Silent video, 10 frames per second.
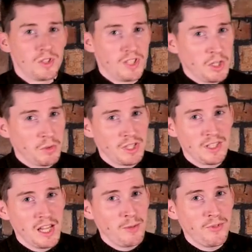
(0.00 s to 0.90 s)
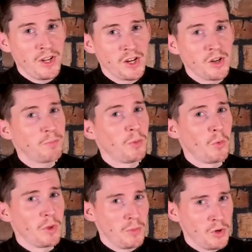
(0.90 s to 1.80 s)
Stick with the same finger, but
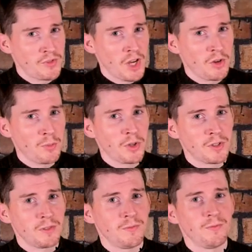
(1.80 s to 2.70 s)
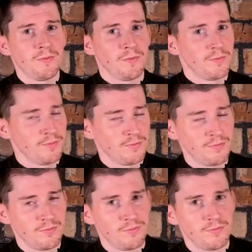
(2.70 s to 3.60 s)
we move down the button
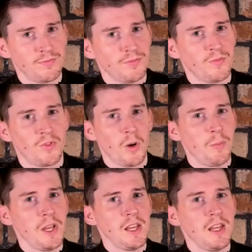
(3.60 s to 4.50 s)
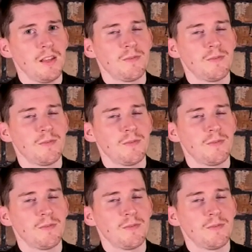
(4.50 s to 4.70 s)
for B.